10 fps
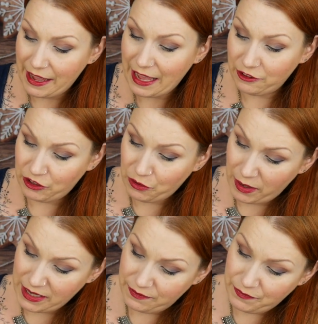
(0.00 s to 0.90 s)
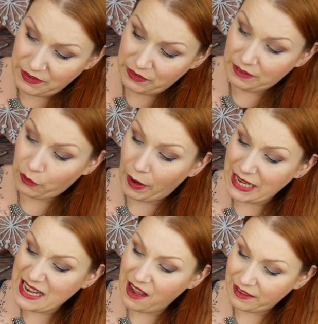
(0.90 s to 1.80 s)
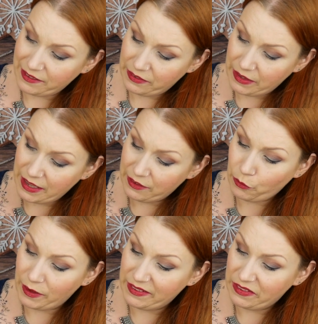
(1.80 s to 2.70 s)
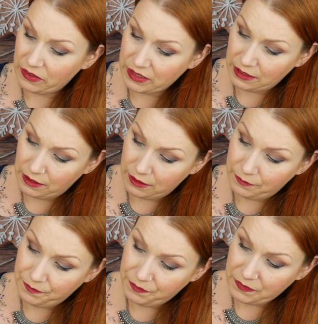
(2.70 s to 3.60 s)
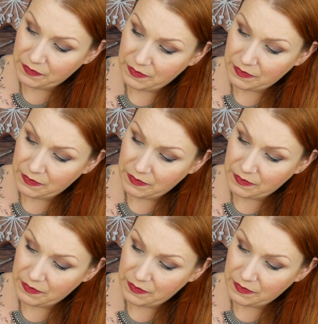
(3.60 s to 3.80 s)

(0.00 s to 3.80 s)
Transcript: I actually it's quite nice. It is quite subtle.